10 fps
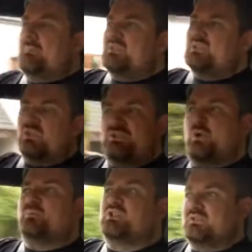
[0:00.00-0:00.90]
So there's lots
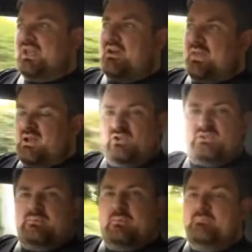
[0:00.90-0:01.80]
of options out there,
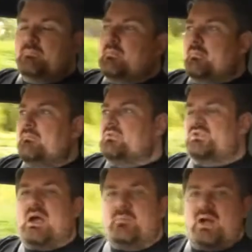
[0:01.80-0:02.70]
lots of
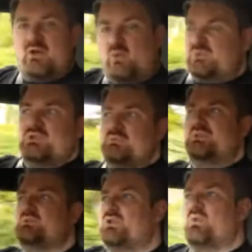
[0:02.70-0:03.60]
scrapyard options,
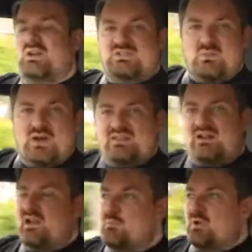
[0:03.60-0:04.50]
which was always the way
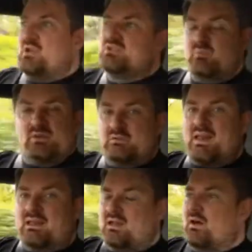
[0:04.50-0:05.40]
that clubmen used to build
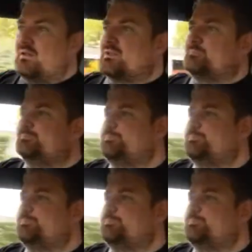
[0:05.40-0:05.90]
rally cars.